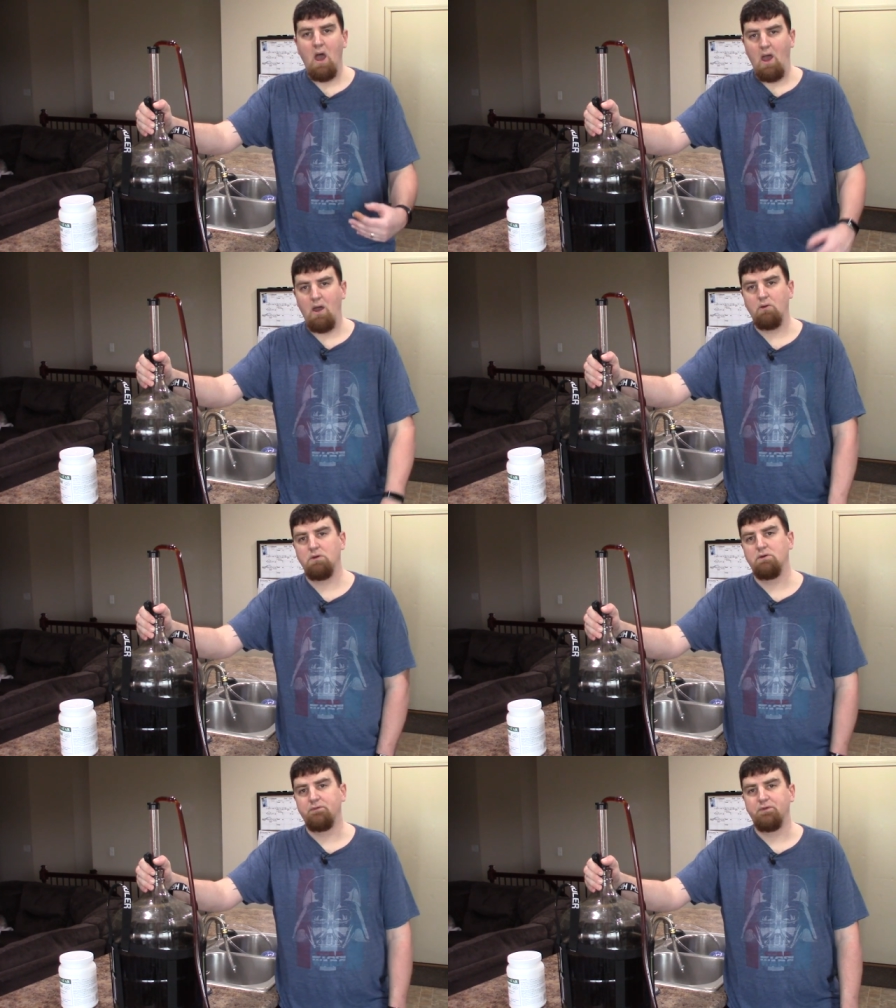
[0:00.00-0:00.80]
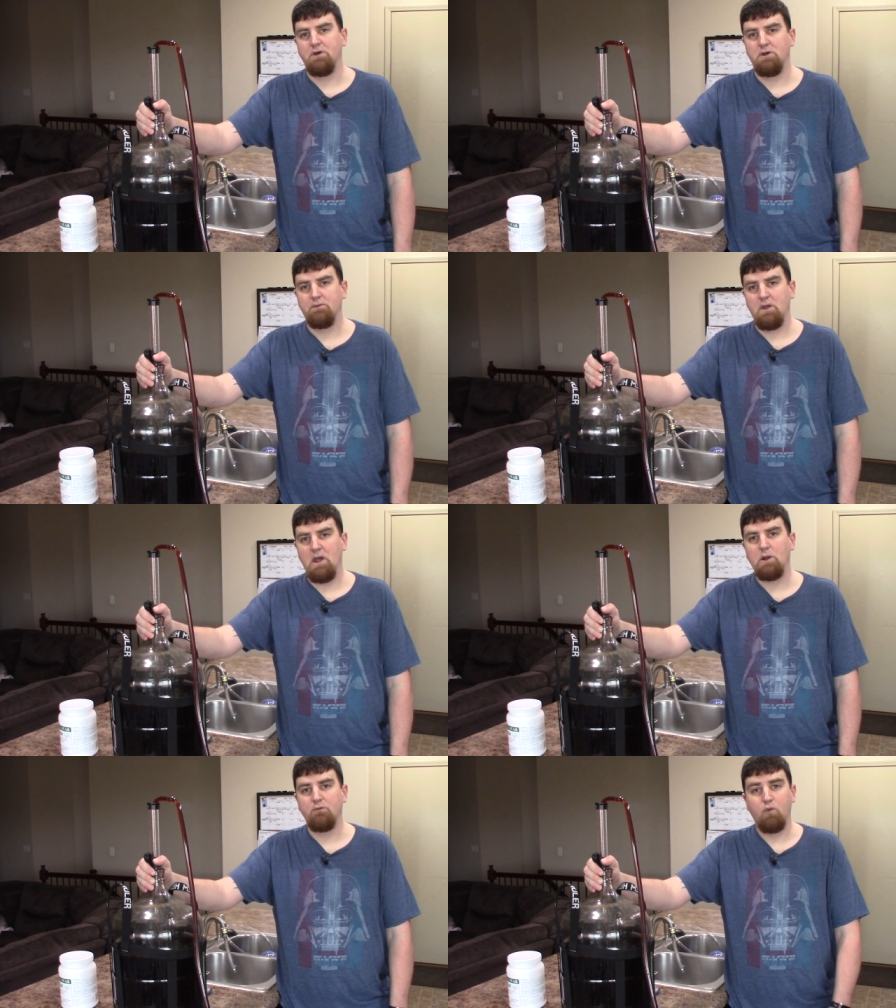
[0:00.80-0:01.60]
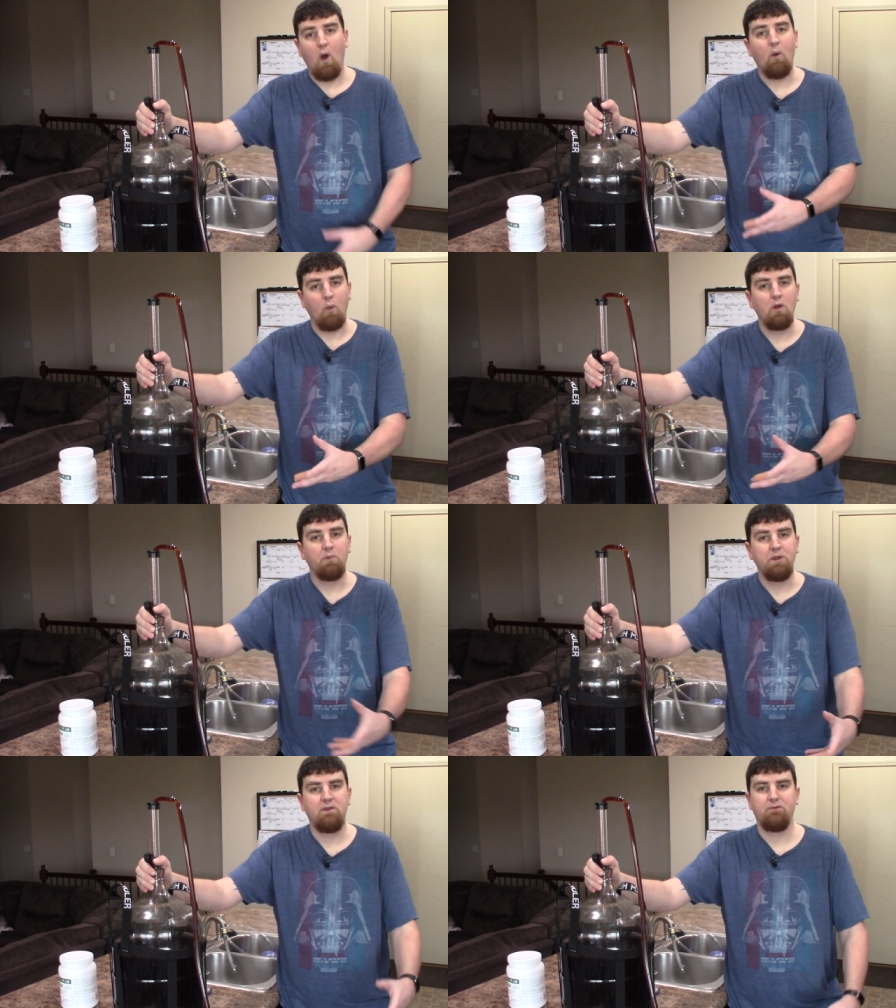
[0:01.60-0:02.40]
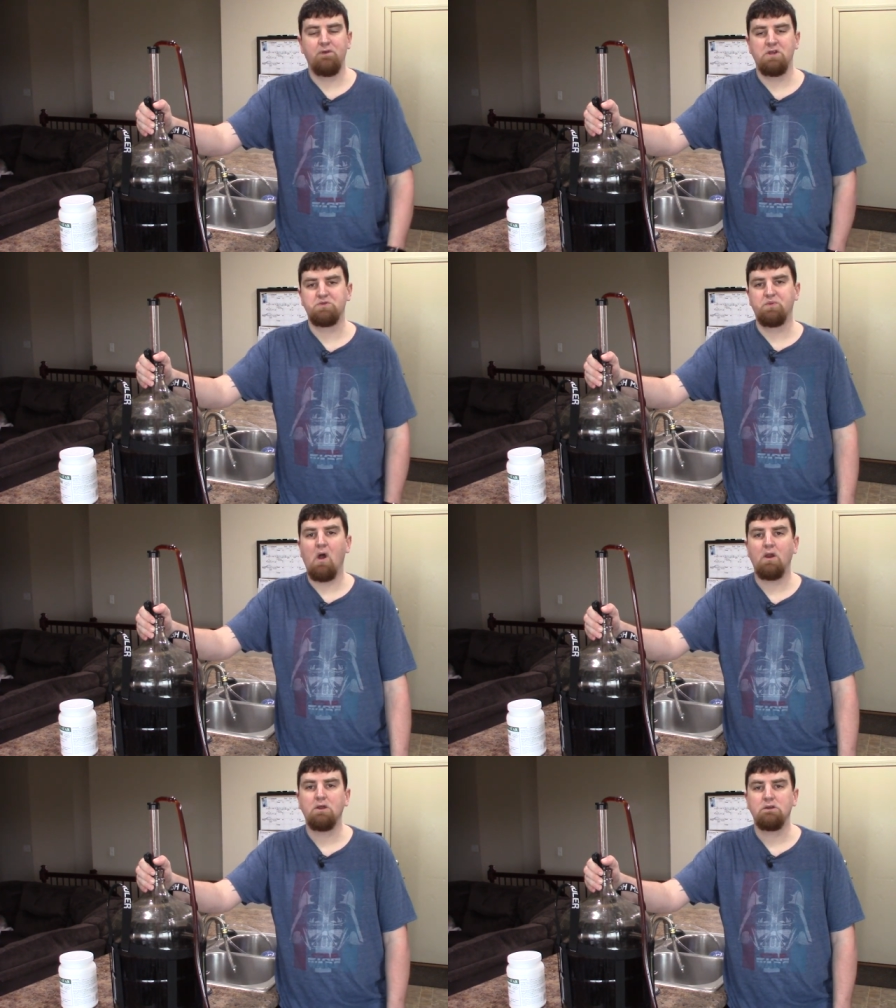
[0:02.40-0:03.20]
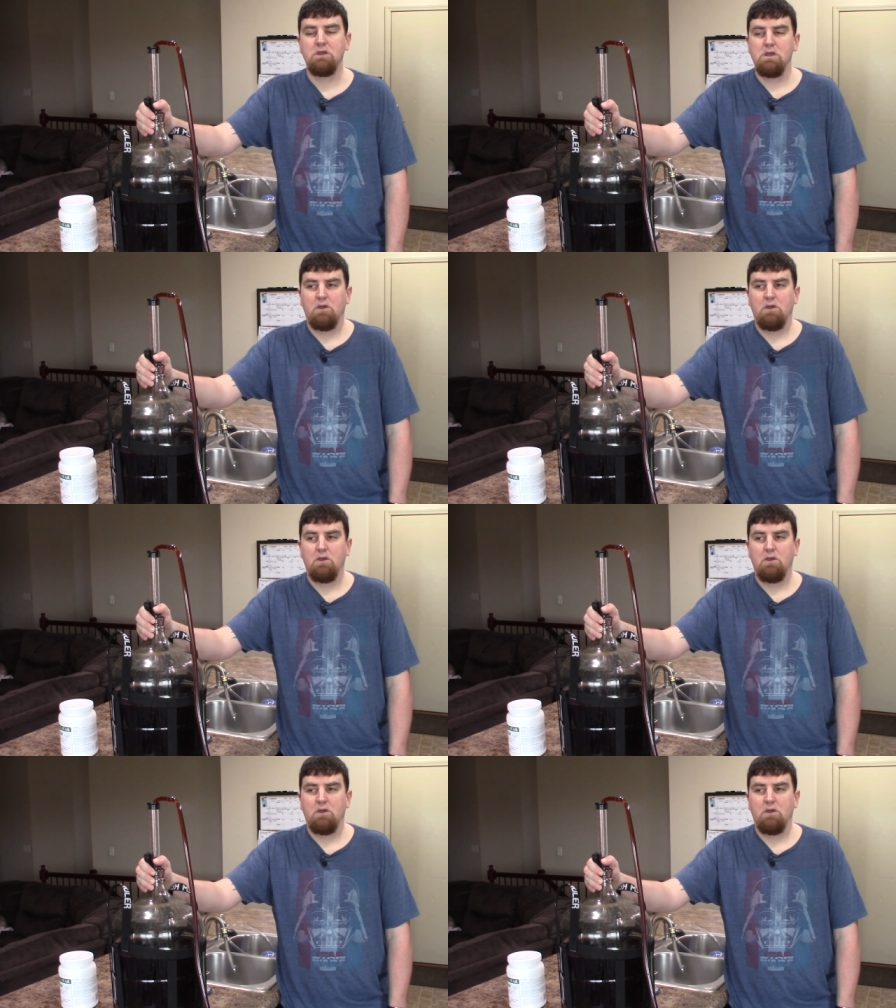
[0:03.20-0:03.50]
out of uh, out of what will be the finished product.